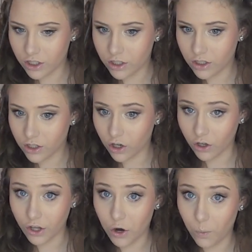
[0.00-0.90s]
to
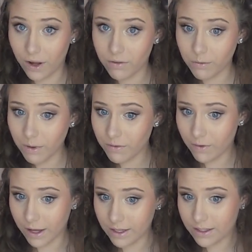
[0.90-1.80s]
curl it away from my
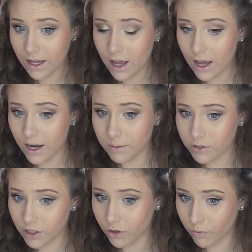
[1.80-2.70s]
face. And I'm
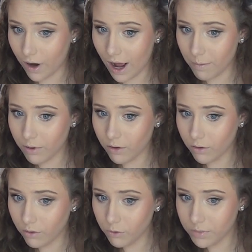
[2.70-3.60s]
just going to wrap,
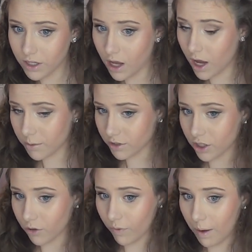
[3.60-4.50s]
oops, I'm just
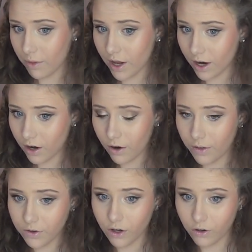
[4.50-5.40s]
going to wrap the hair
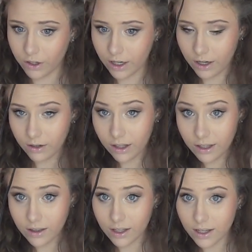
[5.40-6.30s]
around the curling iron
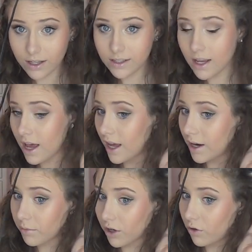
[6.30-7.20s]
like this.
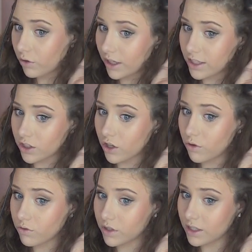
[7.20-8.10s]
And I'm going to hold it as
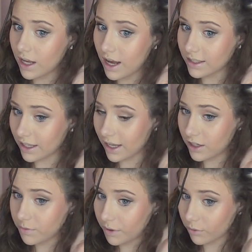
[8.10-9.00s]
close as I
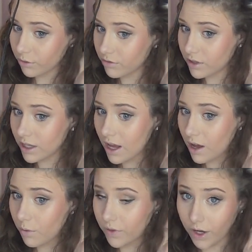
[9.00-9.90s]
can to my roots
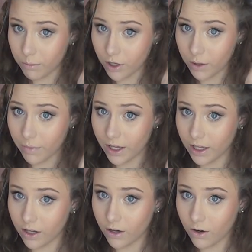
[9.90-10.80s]
without burning my
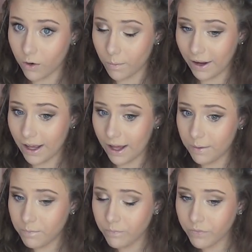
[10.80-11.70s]
ear or my
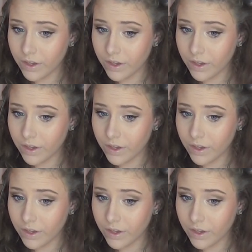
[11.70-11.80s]
head.